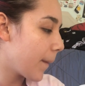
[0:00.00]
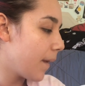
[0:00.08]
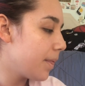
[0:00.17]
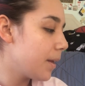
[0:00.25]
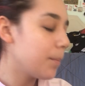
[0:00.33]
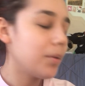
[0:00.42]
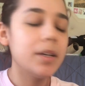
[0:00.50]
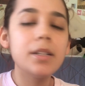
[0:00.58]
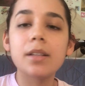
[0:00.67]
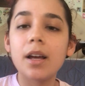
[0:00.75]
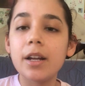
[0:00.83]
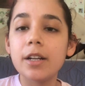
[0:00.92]
and then plays
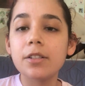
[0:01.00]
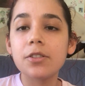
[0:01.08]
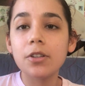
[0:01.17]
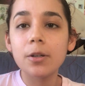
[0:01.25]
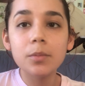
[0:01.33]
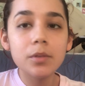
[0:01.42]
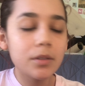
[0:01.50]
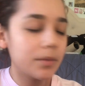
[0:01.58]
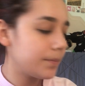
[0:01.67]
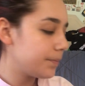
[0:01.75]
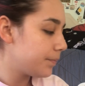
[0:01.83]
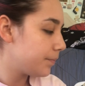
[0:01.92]
that 8 strums.
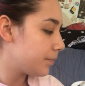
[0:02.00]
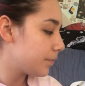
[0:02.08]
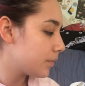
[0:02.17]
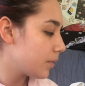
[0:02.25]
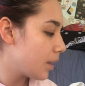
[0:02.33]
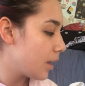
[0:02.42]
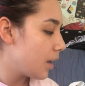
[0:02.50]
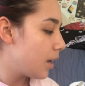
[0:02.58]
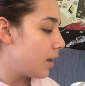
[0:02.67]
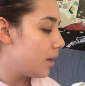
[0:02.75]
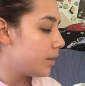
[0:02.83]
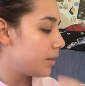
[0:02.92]

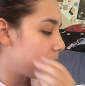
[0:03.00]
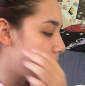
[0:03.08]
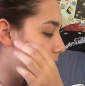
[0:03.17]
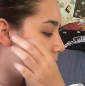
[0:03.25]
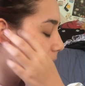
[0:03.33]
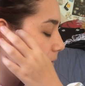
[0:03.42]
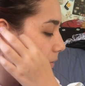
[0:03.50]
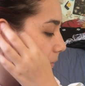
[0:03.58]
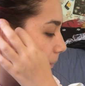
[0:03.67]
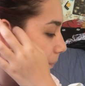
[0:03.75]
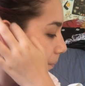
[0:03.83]
So